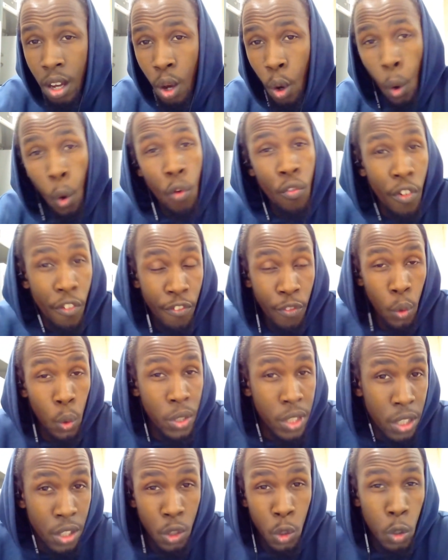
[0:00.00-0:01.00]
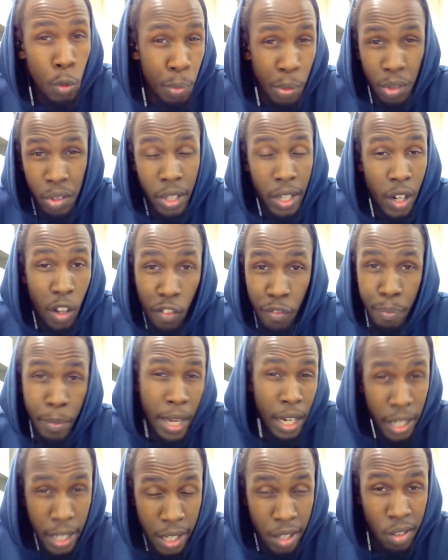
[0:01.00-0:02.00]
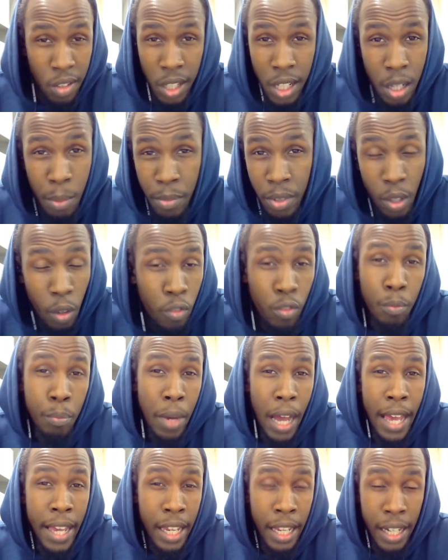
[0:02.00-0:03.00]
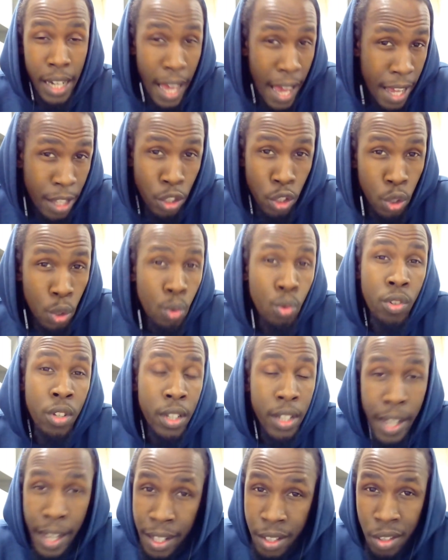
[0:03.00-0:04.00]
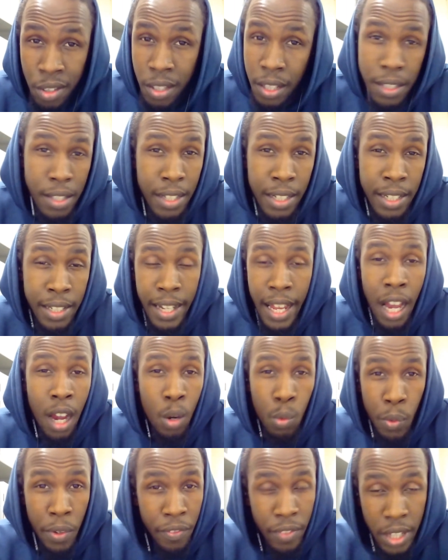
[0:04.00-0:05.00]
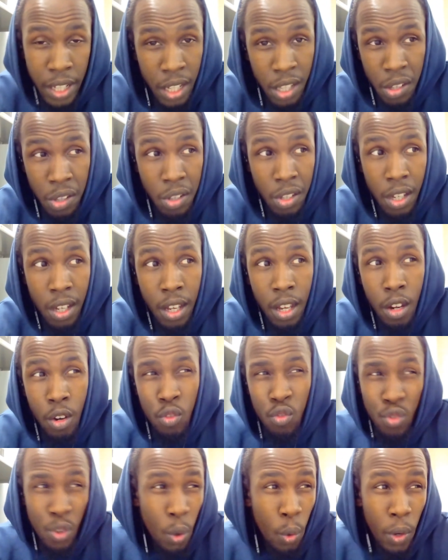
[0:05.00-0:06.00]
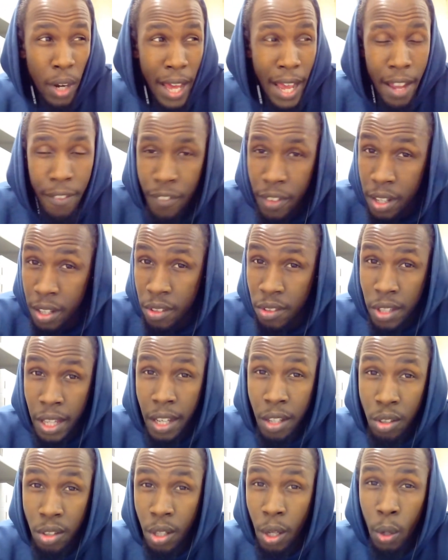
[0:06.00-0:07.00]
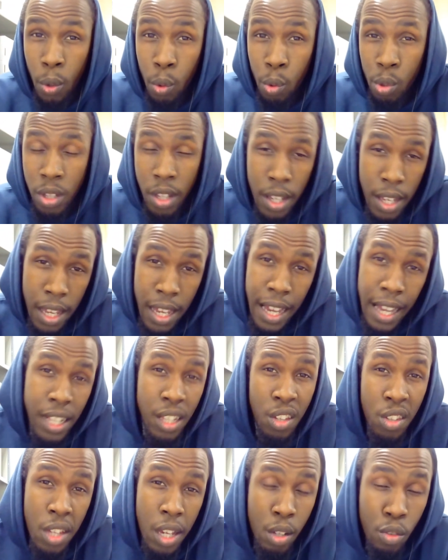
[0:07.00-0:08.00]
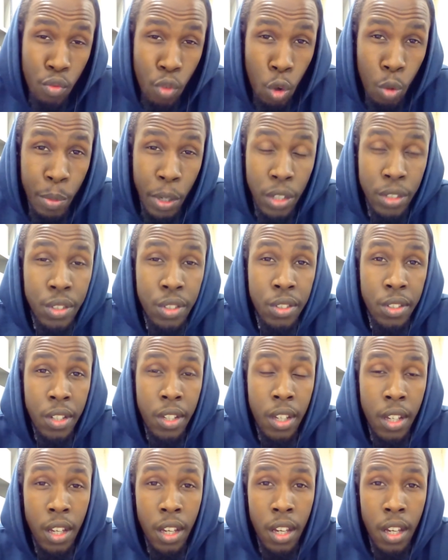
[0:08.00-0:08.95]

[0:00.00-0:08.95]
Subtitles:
over 42% of men can see themselves buying and using and settling down with these real life sex dolls and sex robots.